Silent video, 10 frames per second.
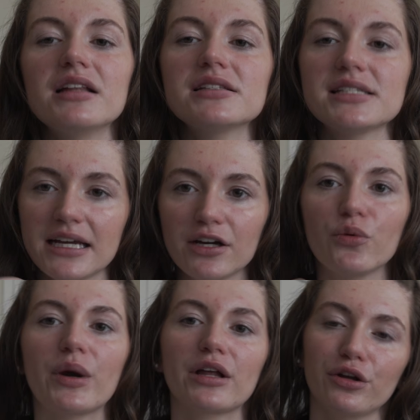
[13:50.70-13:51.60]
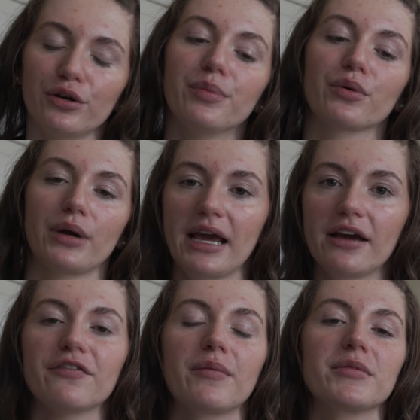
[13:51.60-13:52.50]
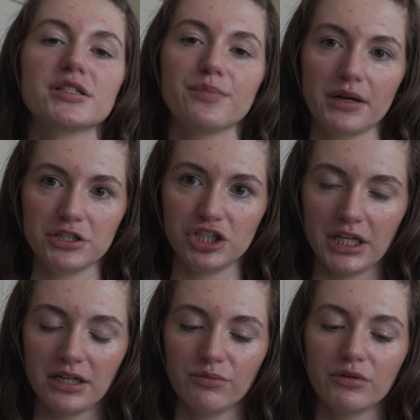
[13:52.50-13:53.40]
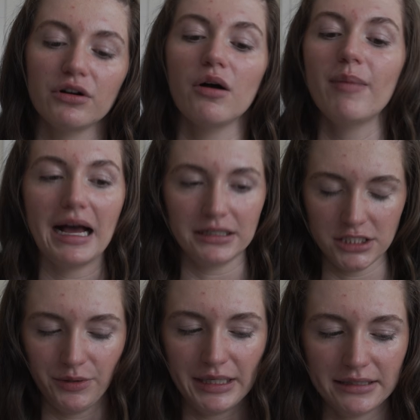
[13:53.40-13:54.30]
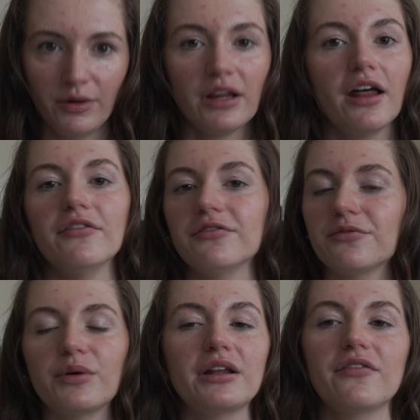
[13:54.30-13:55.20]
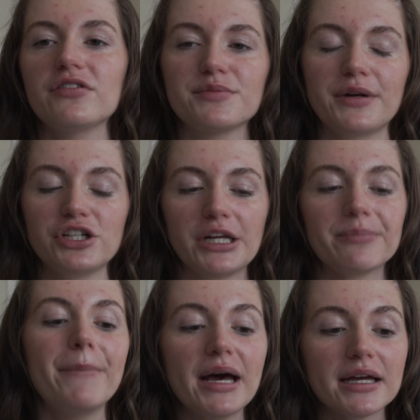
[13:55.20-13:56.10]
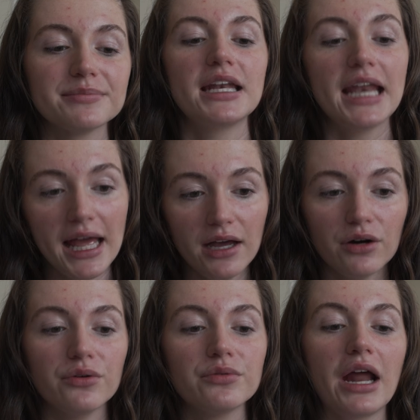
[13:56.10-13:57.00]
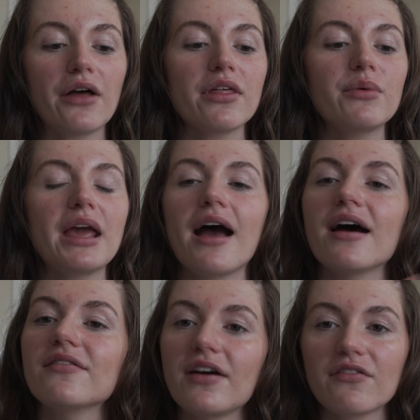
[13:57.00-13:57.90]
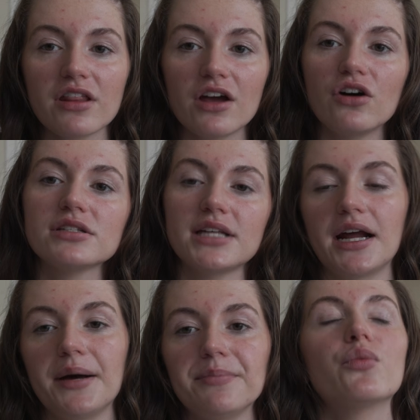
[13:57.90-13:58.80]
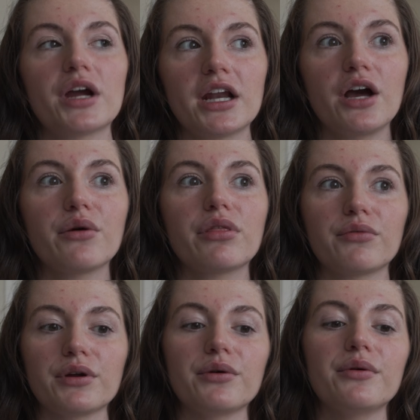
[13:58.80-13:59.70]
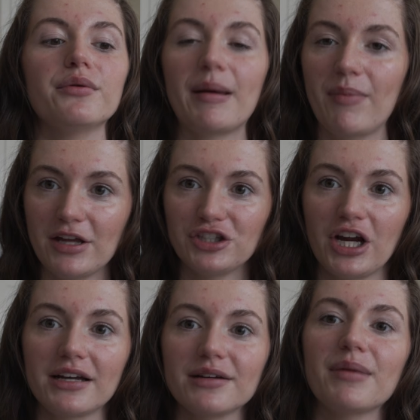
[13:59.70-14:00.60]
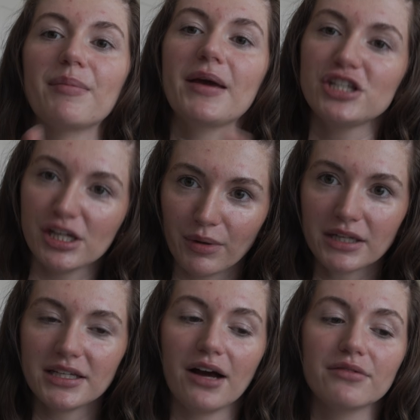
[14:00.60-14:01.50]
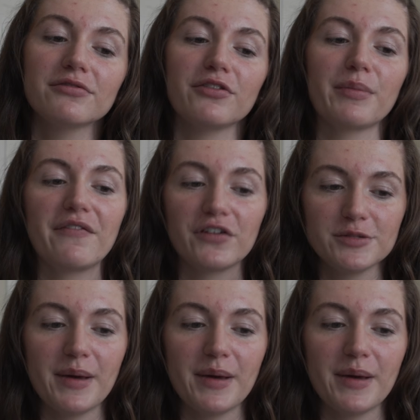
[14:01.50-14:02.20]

let's take a quick little break from the spreadsheet. We'll go back to it. We love the spreadsheet. But now that we have everything all set up, we're gonna go through my paycheck. My paycheck breakdown for my first